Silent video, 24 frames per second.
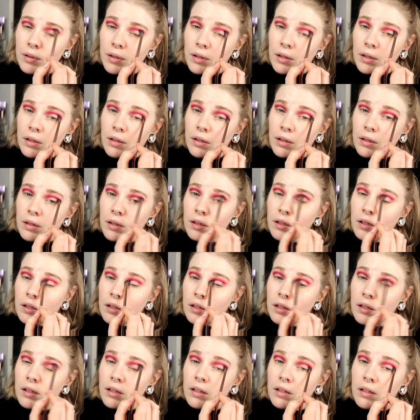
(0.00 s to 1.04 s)

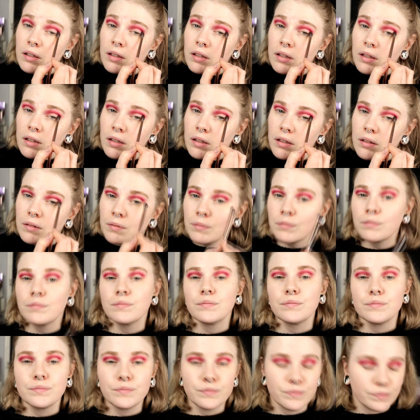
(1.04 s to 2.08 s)

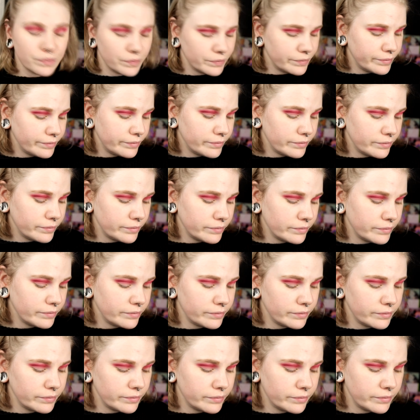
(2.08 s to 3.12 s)

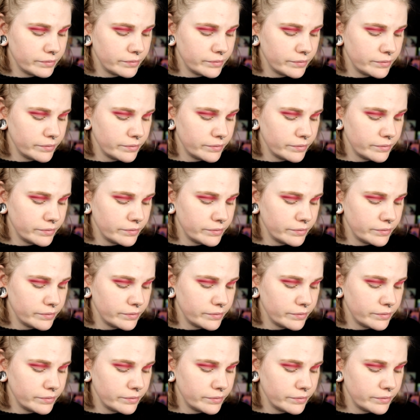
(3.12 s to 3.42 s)
(silence)